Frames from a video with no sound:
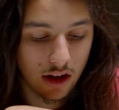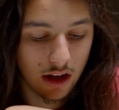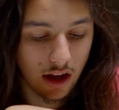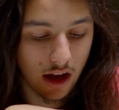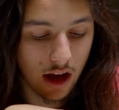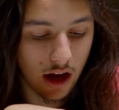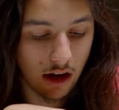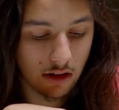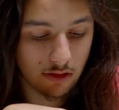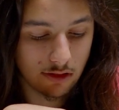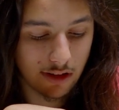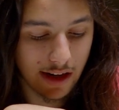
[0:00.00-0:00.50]

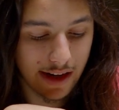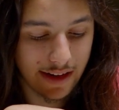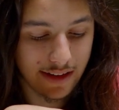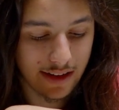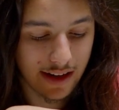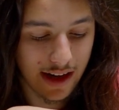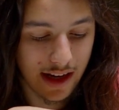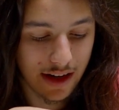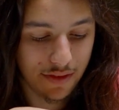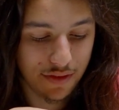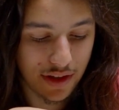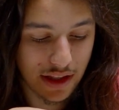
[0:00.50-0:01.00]
right
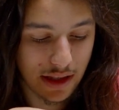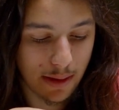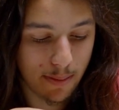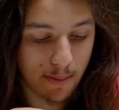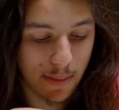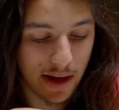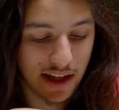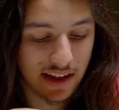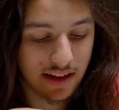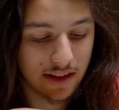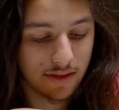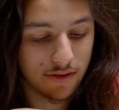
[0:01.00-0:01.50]
kind of at the
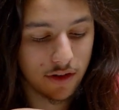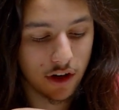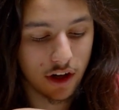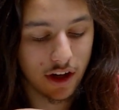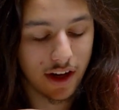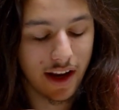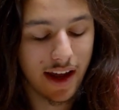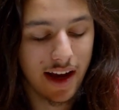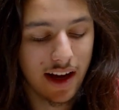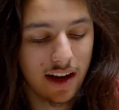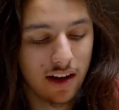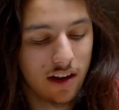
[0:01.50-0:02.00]
base of her
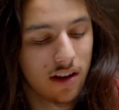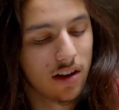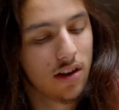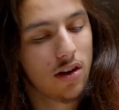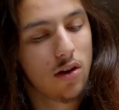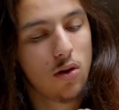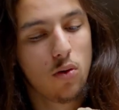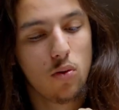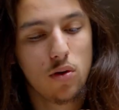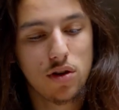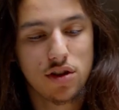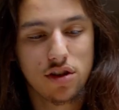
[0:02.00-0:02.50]
neck,
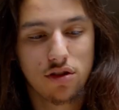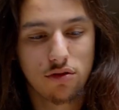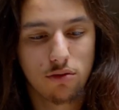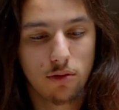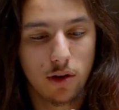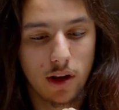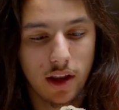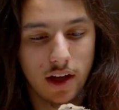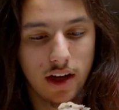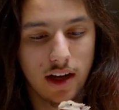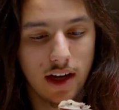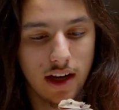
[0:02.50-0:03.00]
which is
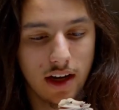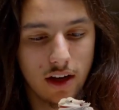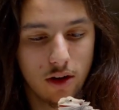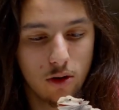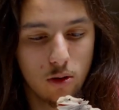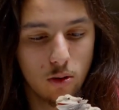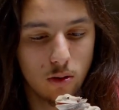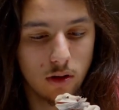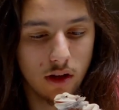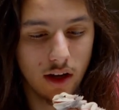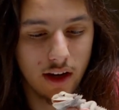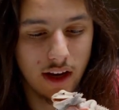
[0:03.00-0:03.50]
really kind of
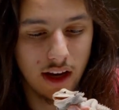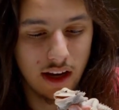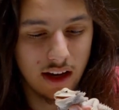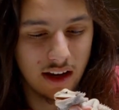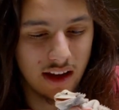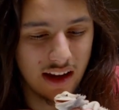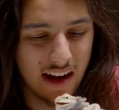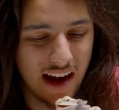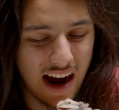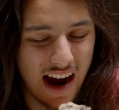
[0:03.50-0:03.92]
cool looking.